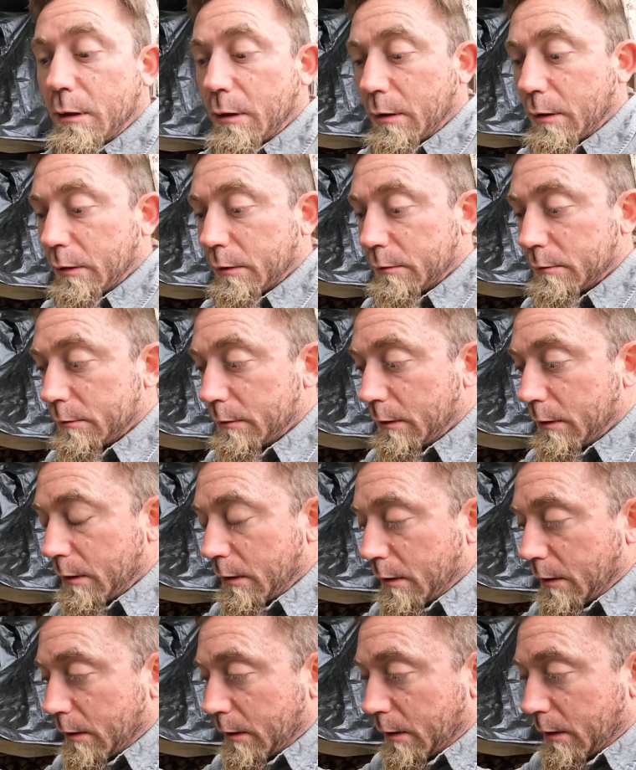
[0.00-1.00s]

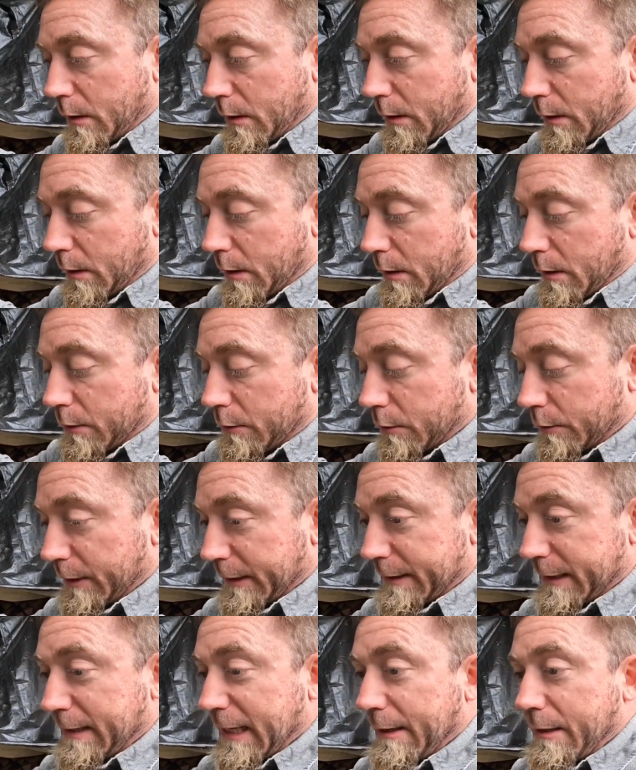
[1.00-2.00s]
So
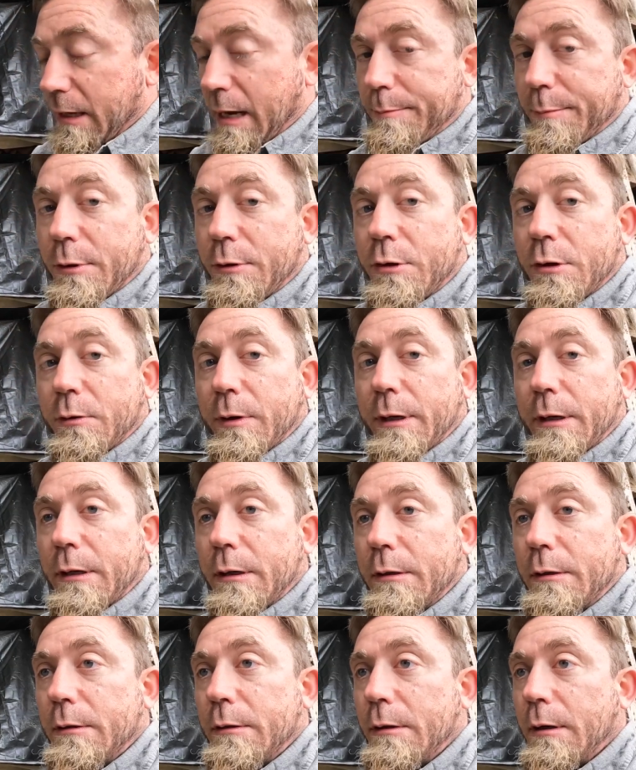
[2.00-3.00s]
take the time to do it
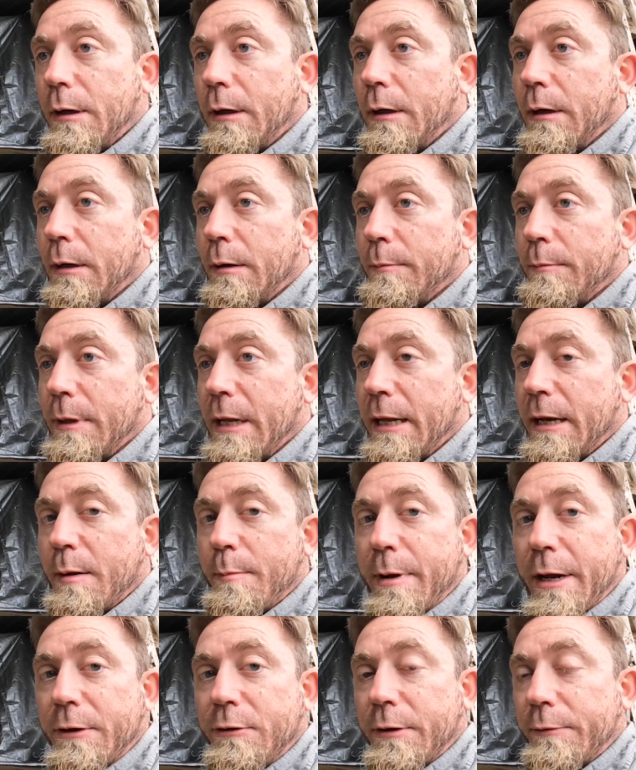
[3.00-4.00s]
in a
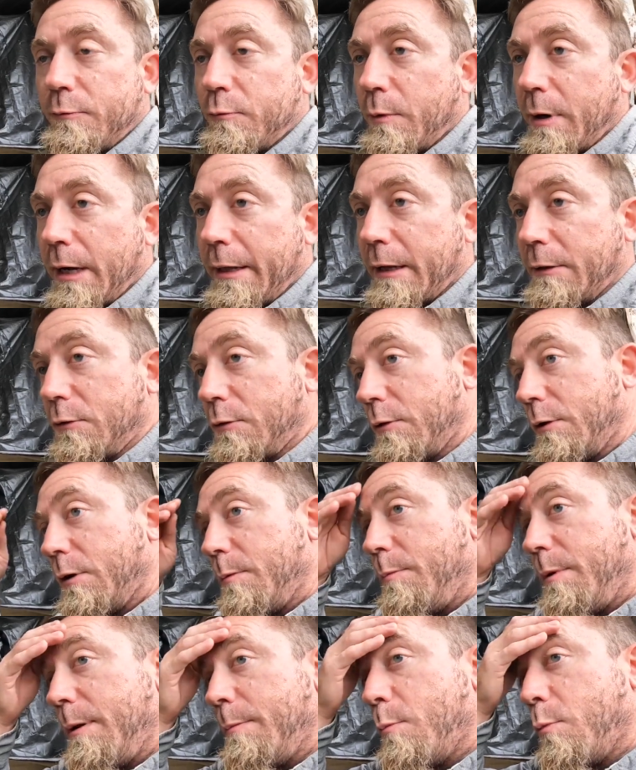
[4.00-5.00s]
makeshift way that's going to
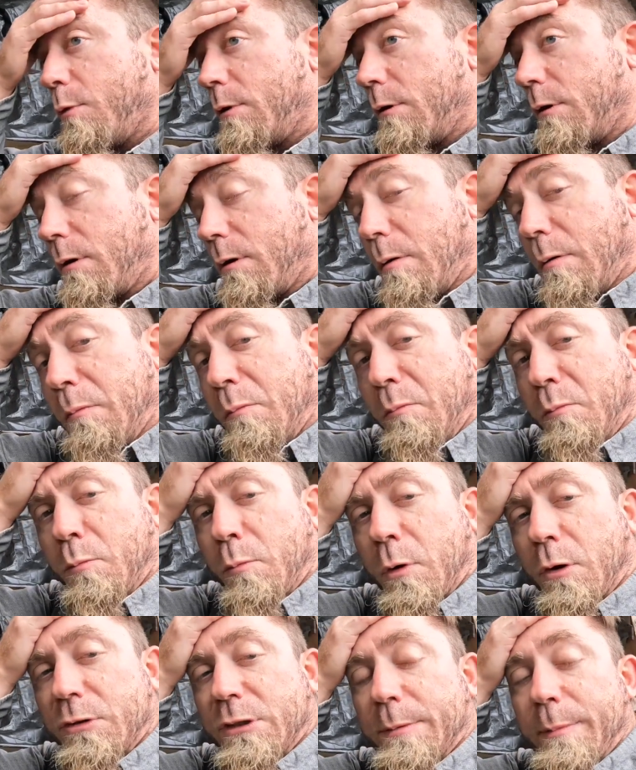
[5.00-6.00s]
be more
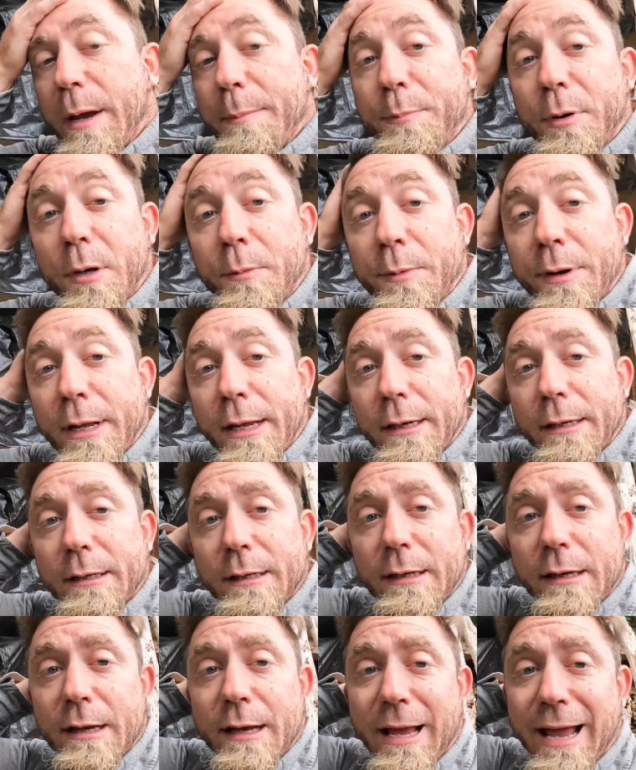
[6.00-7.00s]
semi-permanent
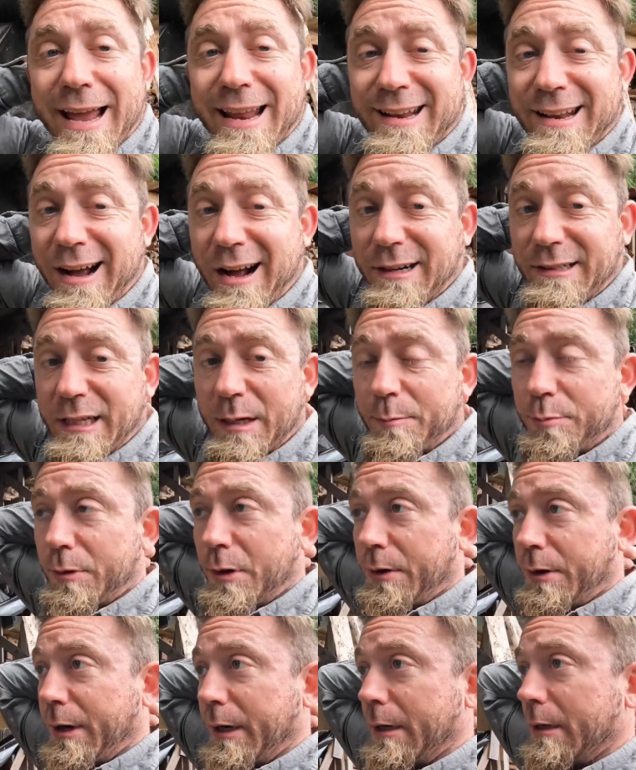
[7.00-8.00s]
and not
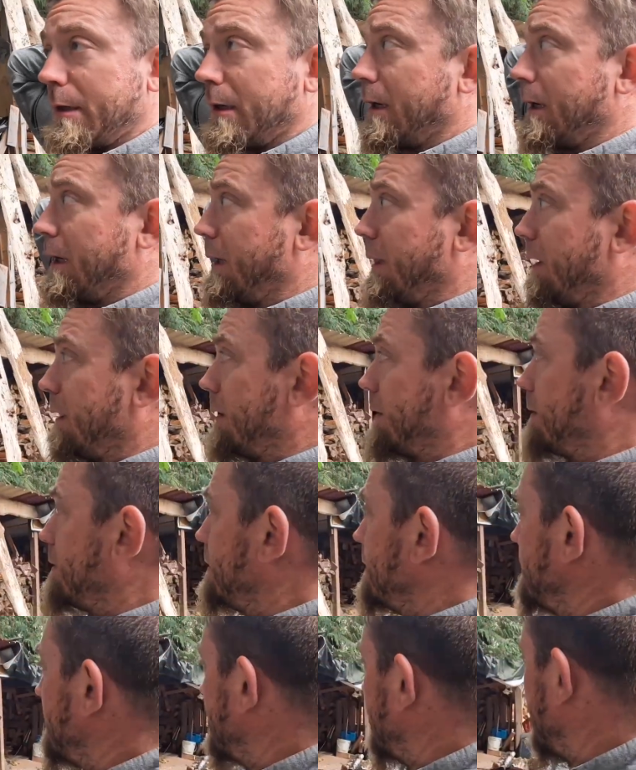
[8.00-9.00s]
temporary.
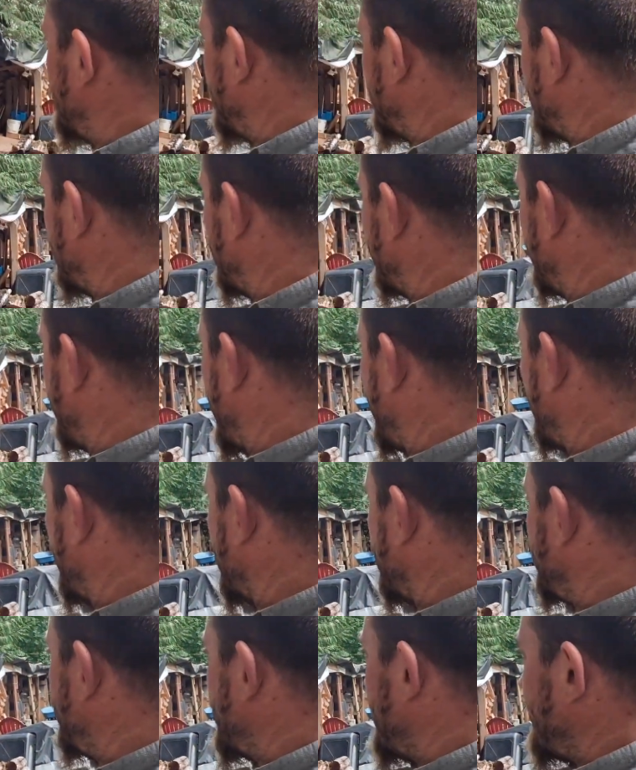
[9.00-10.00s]
My
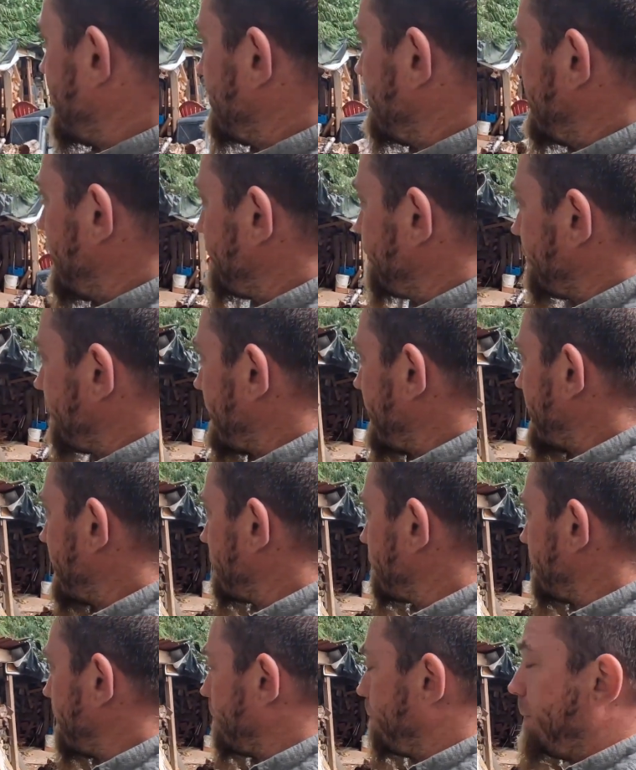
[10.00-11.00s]
woodshed definitely
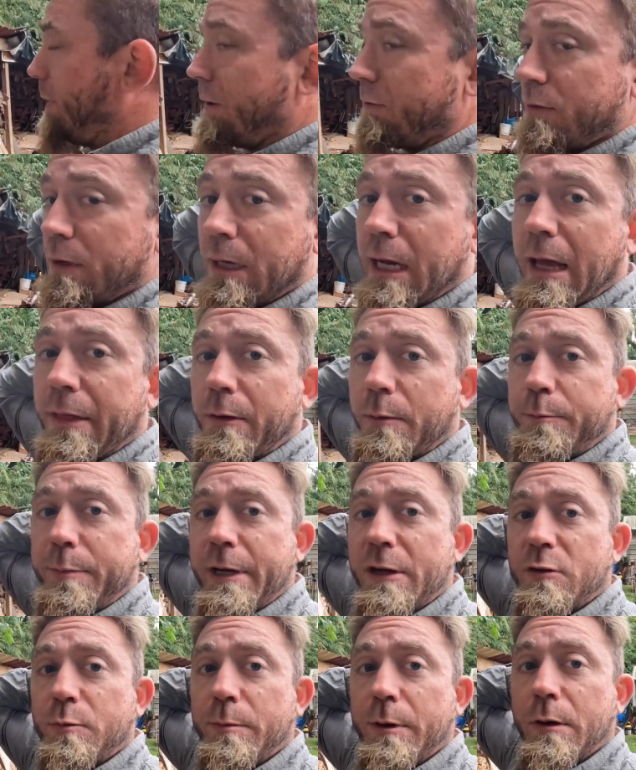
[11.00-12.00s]
has been pieced together
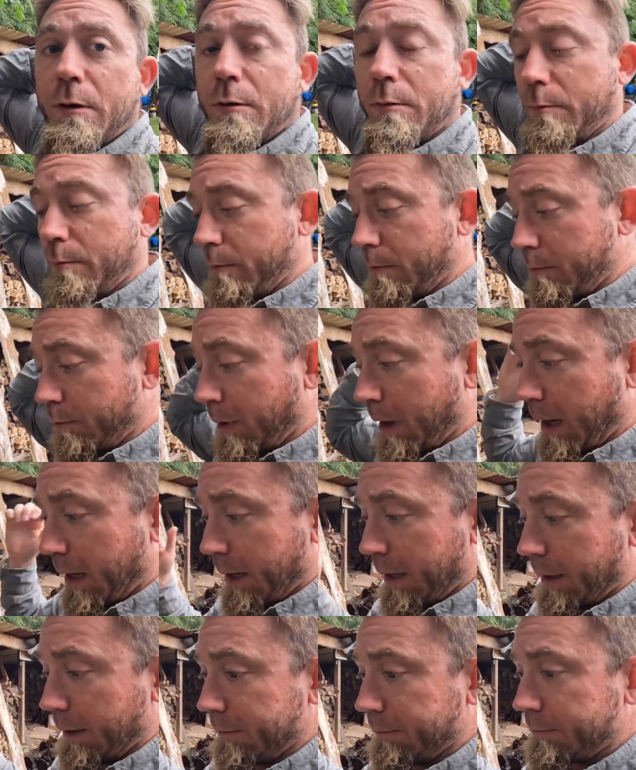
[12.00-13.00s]
piecemeal
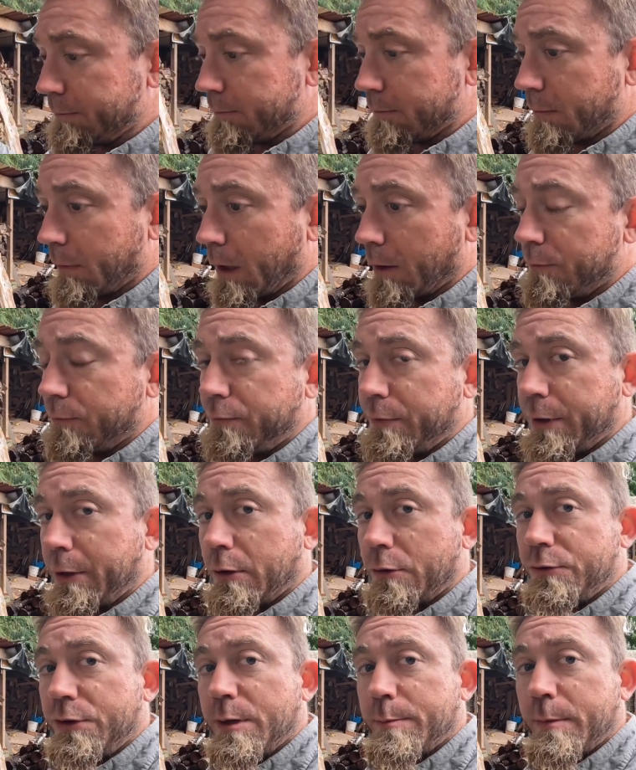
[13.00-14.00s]
by free or
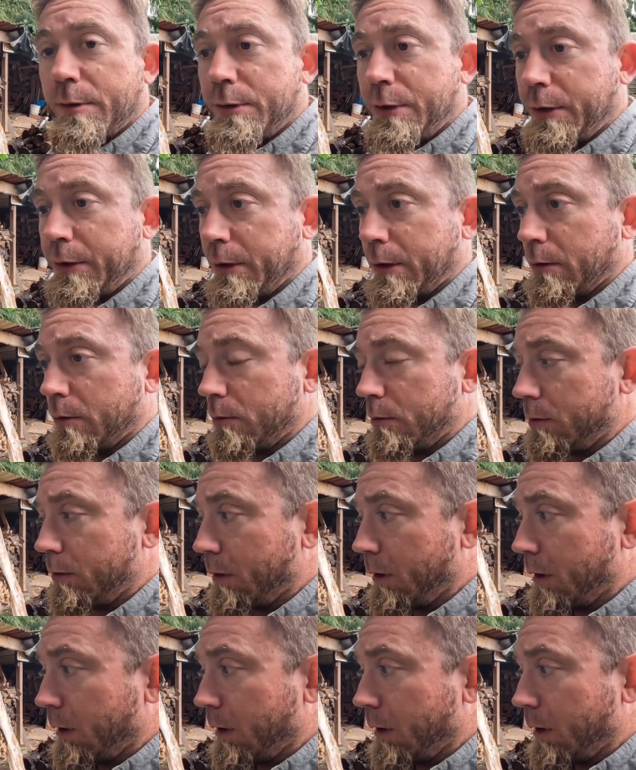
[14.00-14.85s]
cheap material.